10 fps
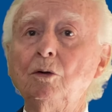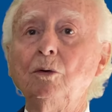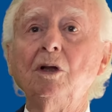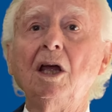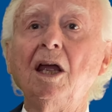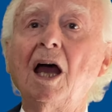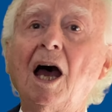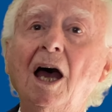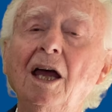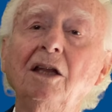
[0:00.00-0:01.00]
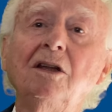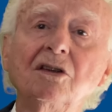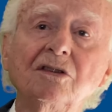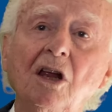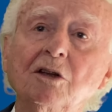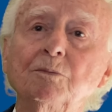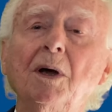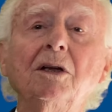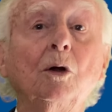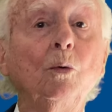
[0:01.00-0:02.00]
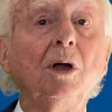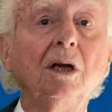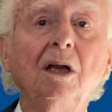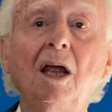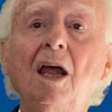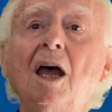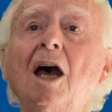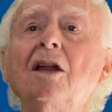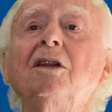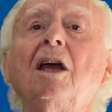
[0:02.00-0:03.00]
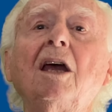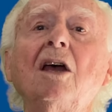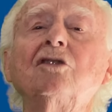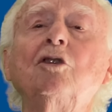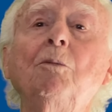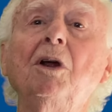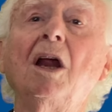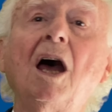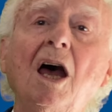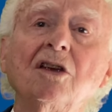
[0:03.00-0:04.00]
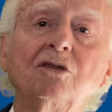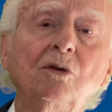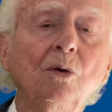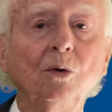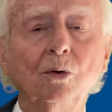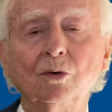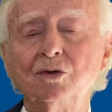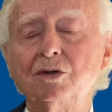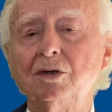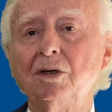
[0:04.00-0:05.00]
Today I, the salesman, win and the customer has to lose.